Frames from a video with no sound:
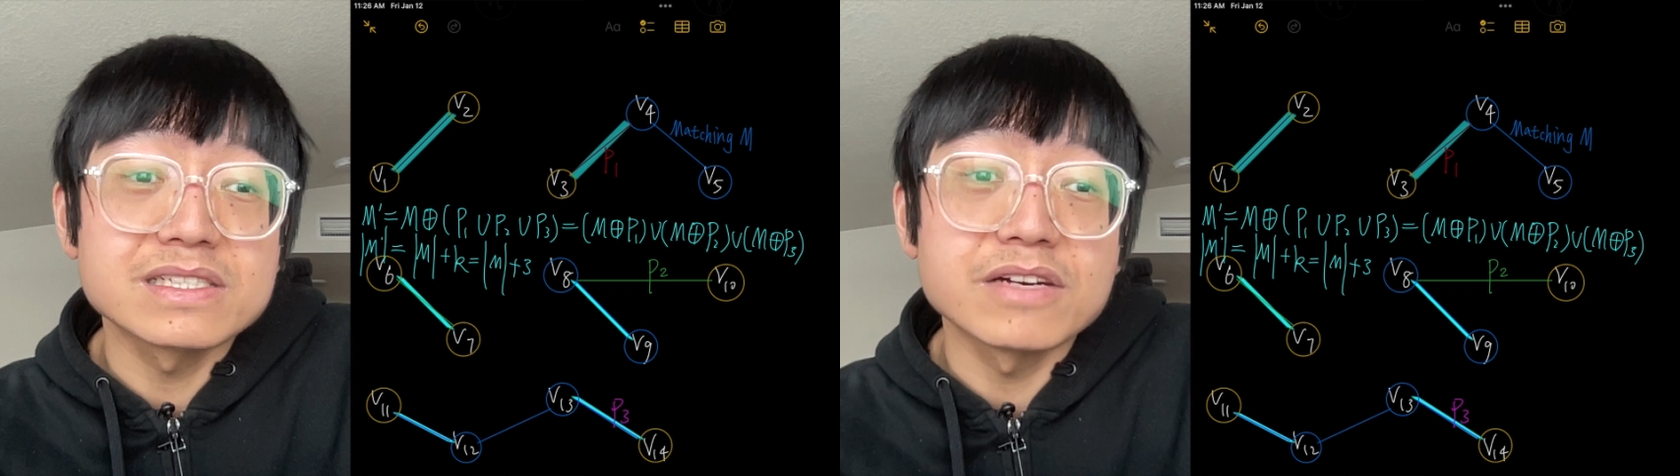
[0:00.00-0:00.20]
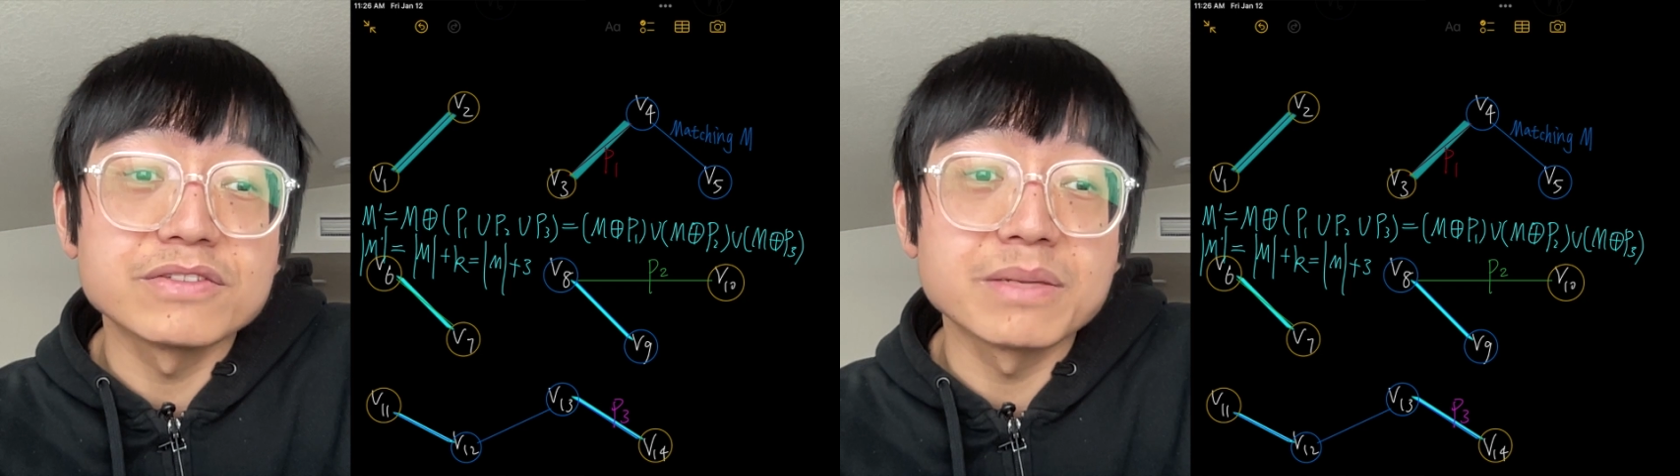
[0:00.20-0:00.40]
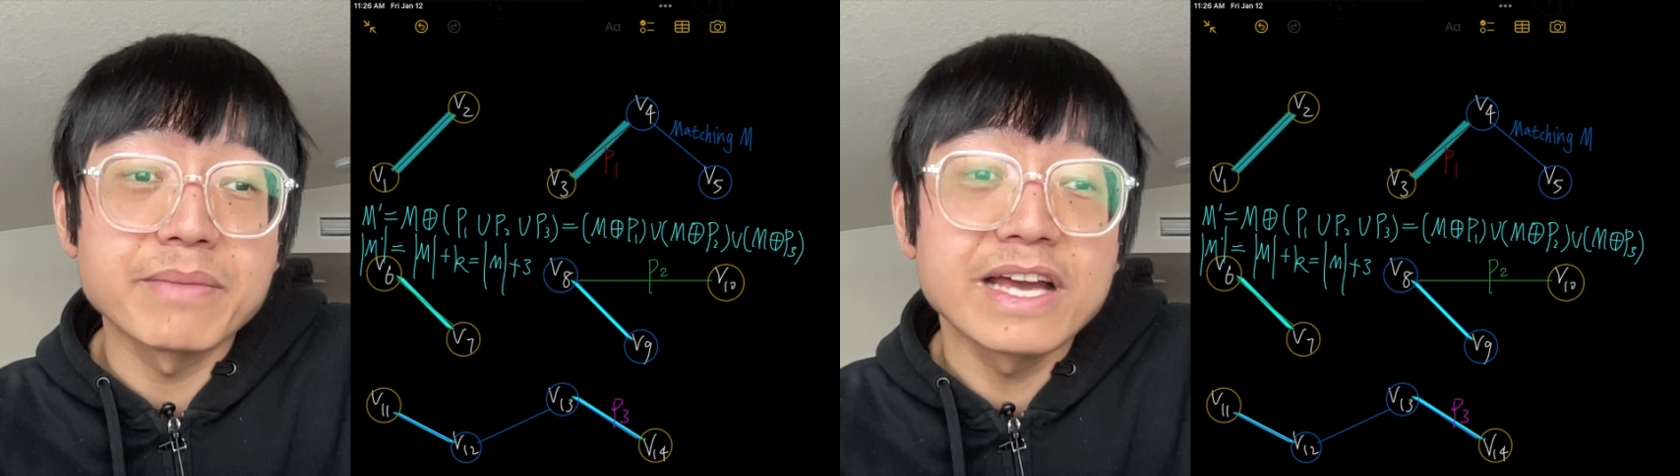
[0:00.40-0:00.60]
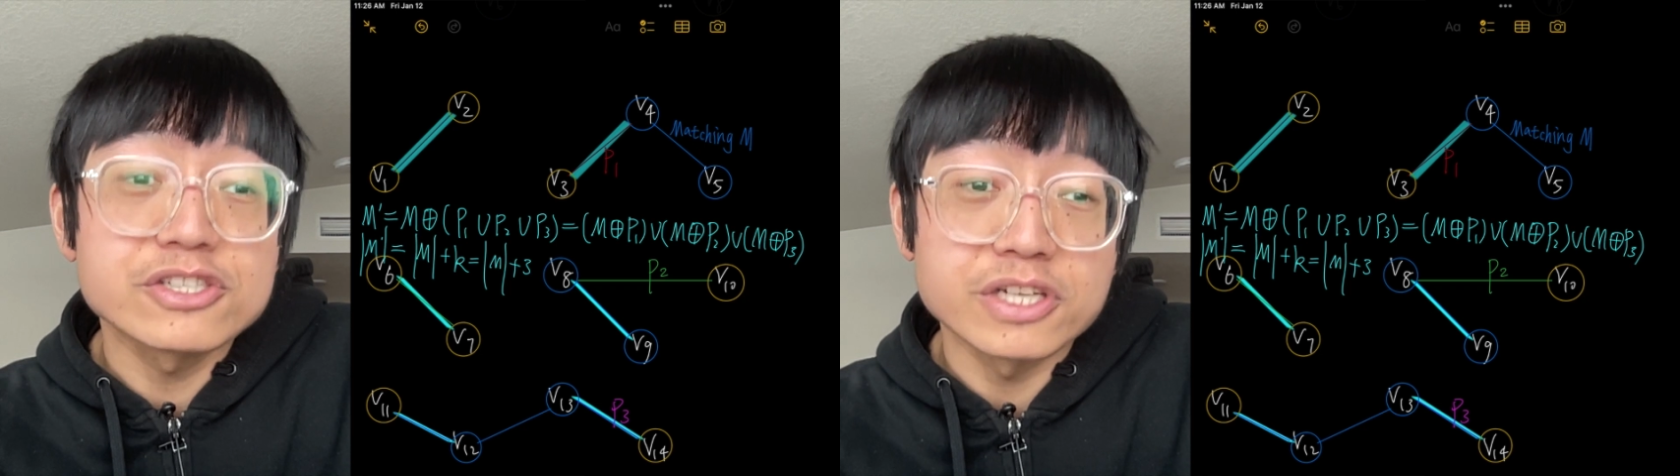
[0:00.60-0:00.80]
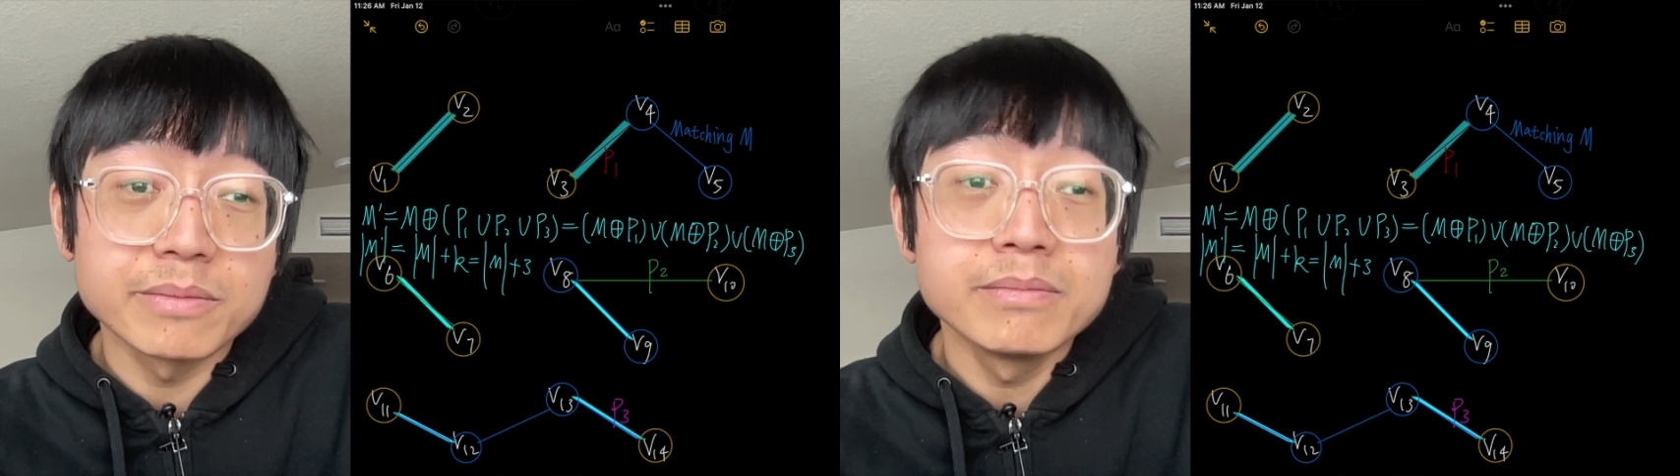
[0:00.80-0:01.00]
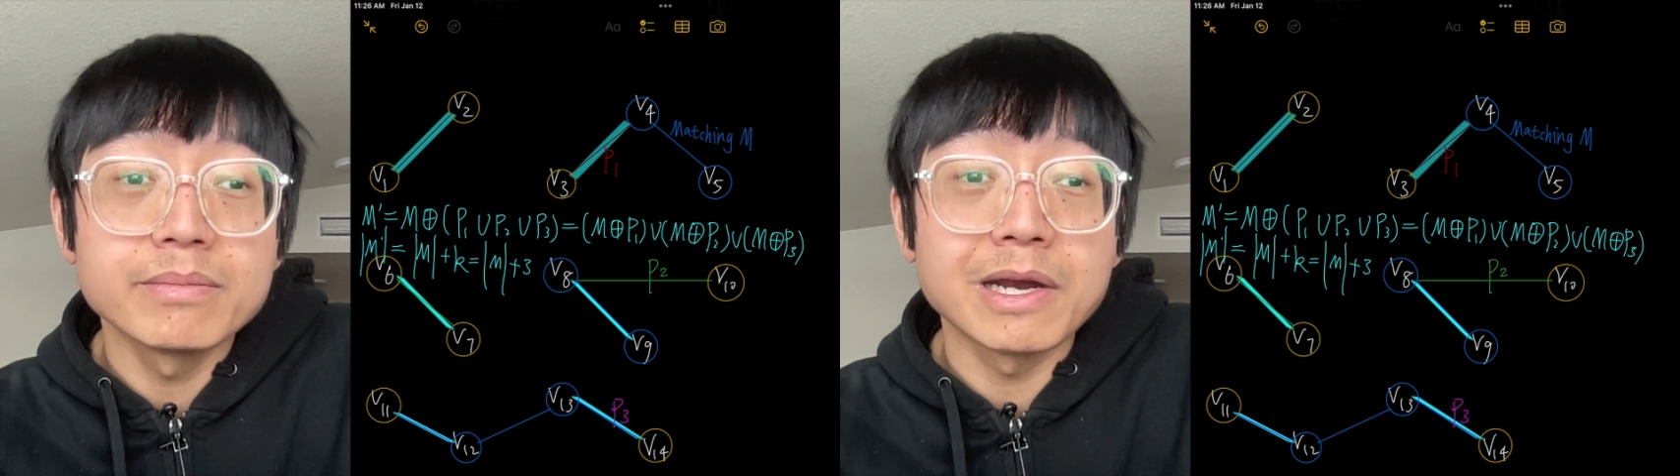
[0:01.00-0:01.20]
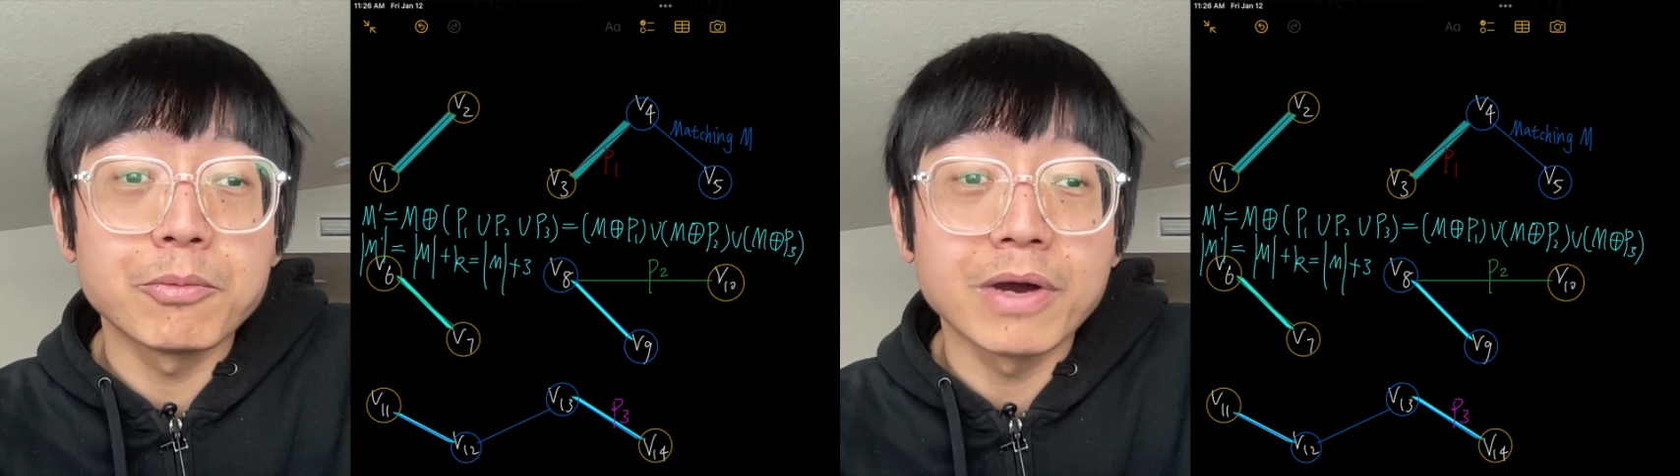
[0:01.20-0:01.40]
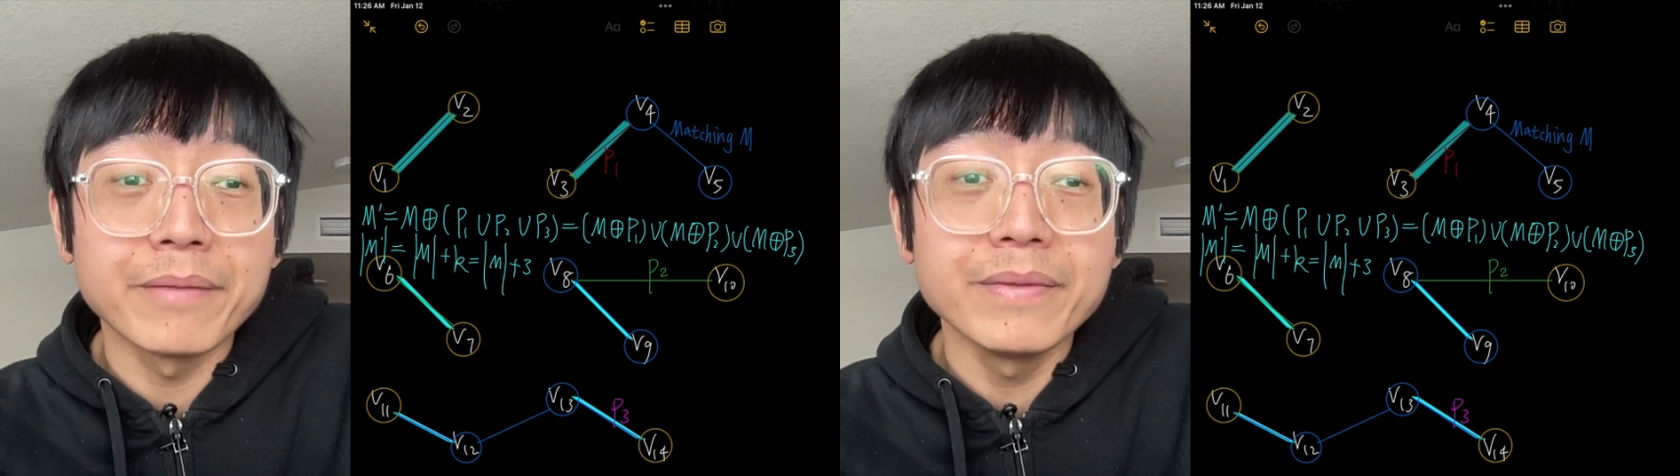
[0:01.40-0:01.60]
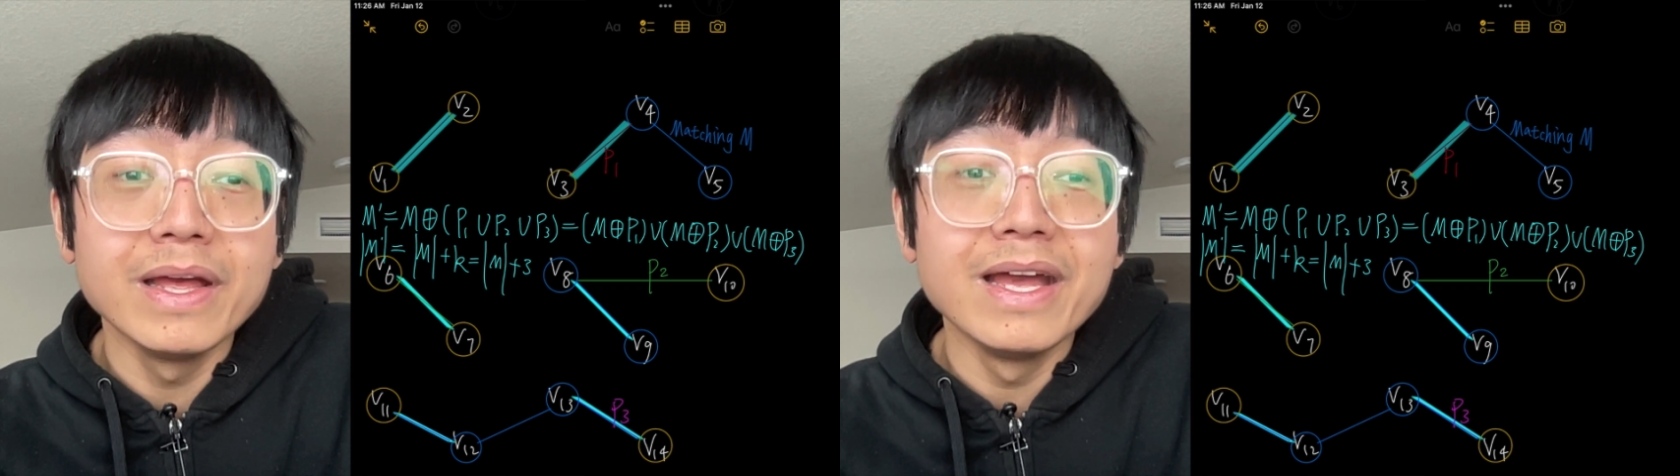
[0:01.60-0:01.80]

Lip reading: of the matching by 1,